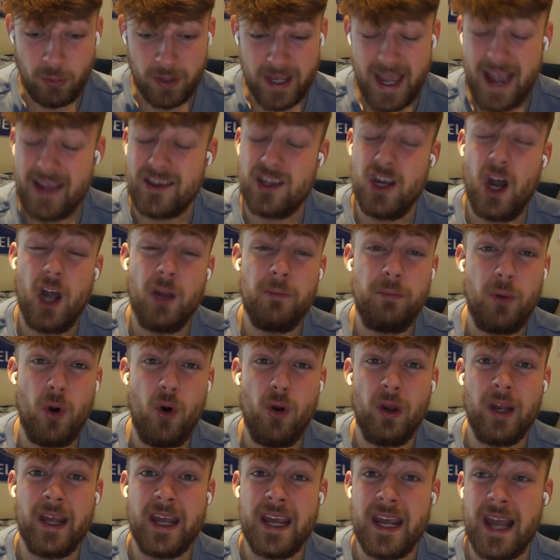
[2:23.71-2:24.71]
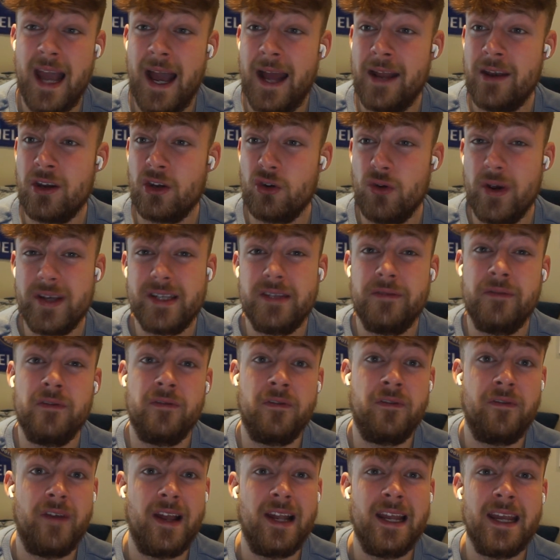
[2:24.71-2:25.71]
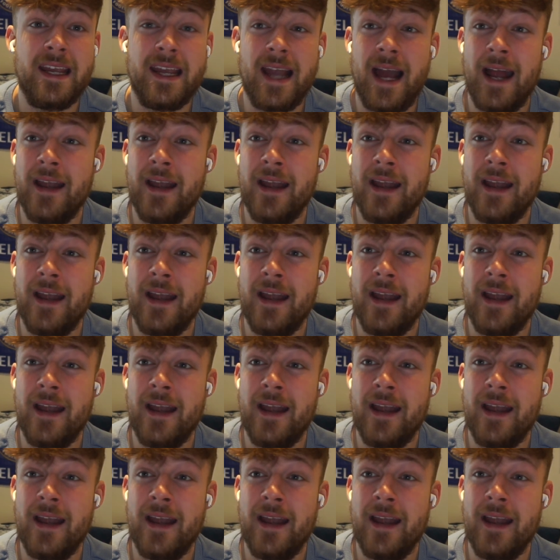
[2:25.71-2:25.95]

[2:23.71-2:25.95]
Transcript: But yeah, Todd Boehly and Christopher Favelli